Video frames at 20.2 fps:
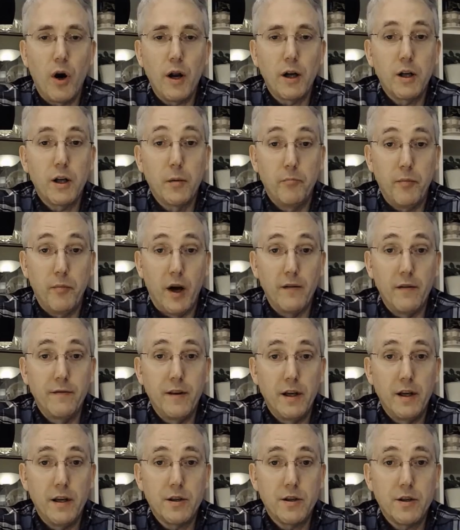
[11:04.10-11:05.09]
above
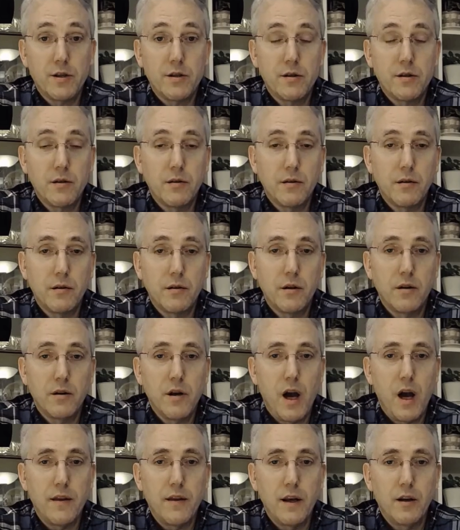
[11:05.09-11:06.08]
this,
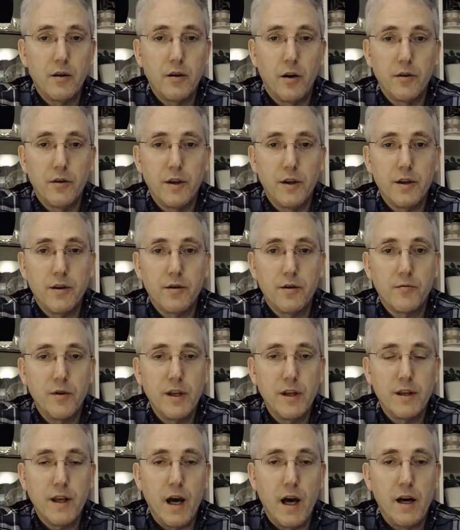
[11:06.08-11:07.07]
I think, called the
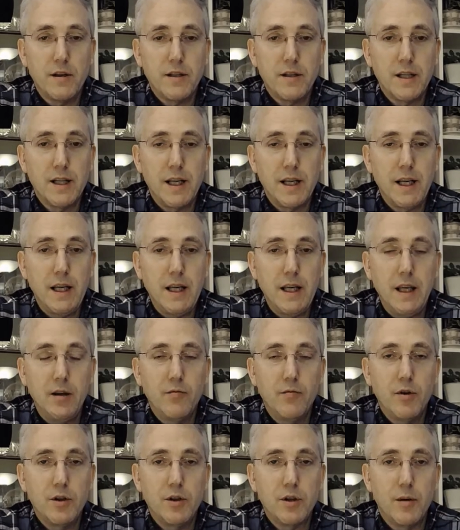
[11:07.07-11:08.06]
3000E,
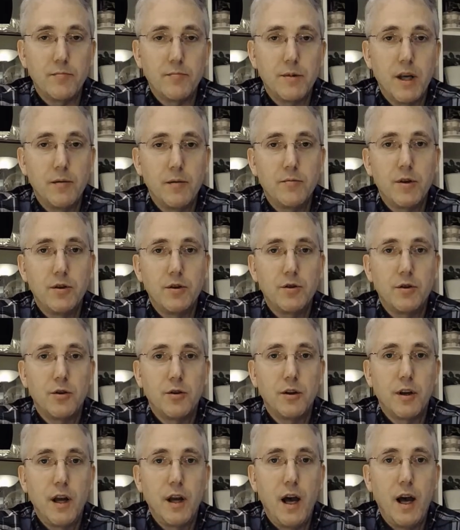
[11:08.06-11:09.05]
which I'm tempted to
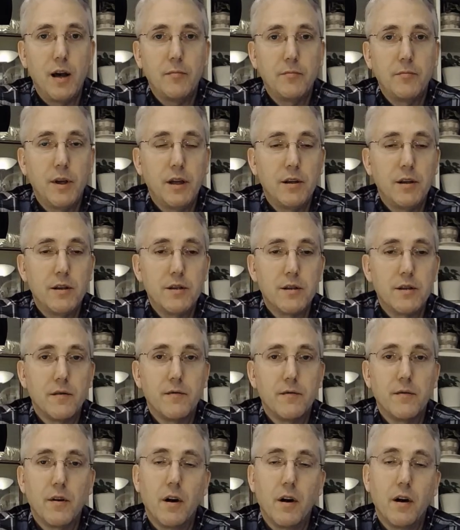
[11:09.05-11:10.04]
look at because of
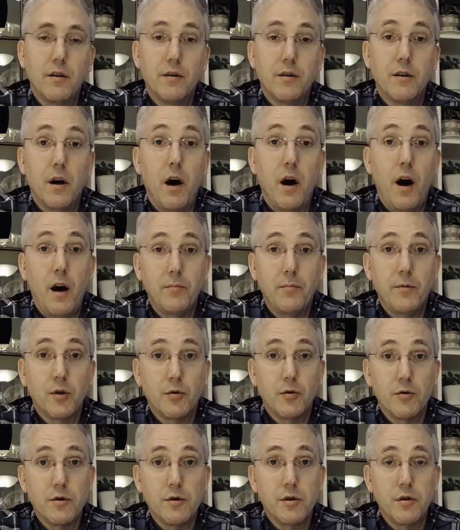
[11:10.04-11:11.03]
the
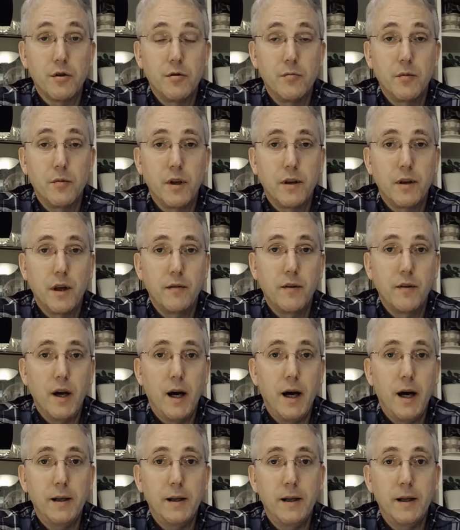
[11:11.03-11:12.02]
optical zoom that they've
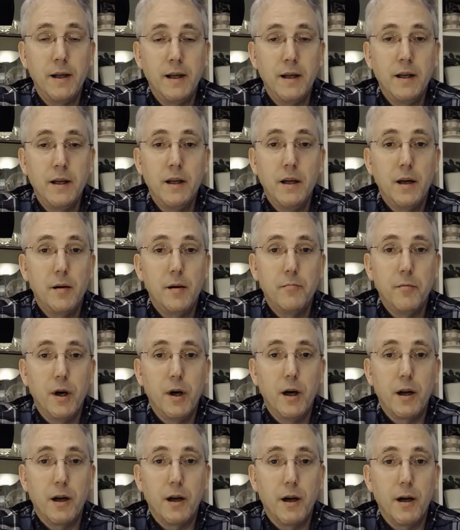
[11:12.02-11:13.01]
got,
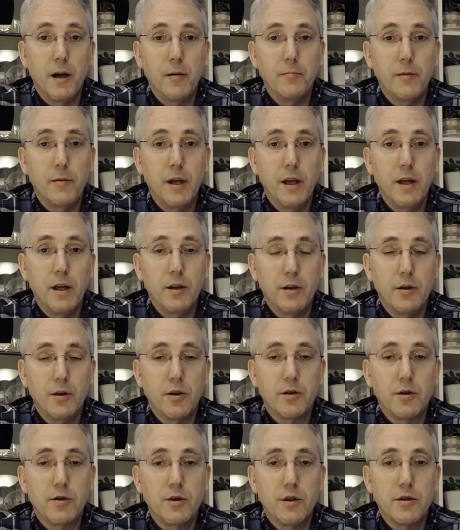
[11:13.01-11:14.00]
but it
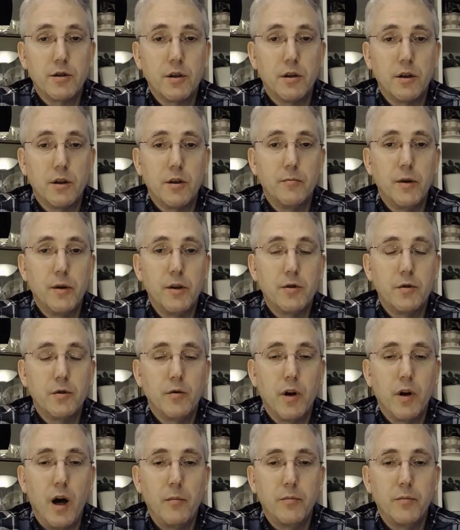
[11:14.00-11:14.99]
looks just a little bit too
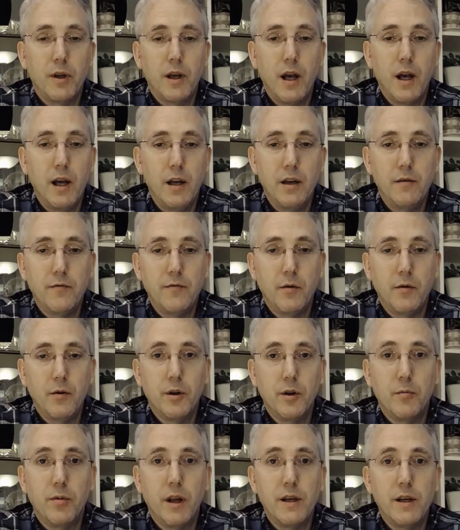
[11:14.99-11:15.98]
complicated for the
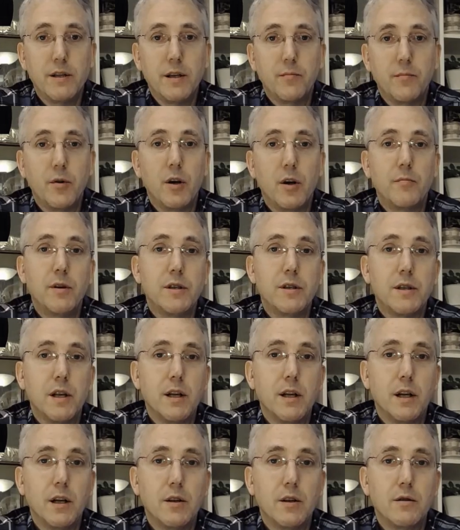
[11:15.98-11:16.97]
place I'm going to be
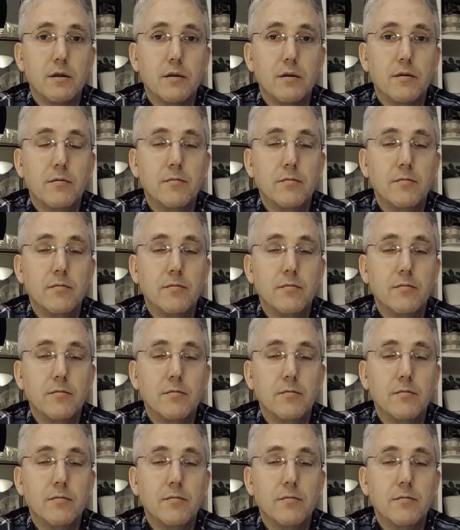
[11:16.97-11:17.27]
sending it to.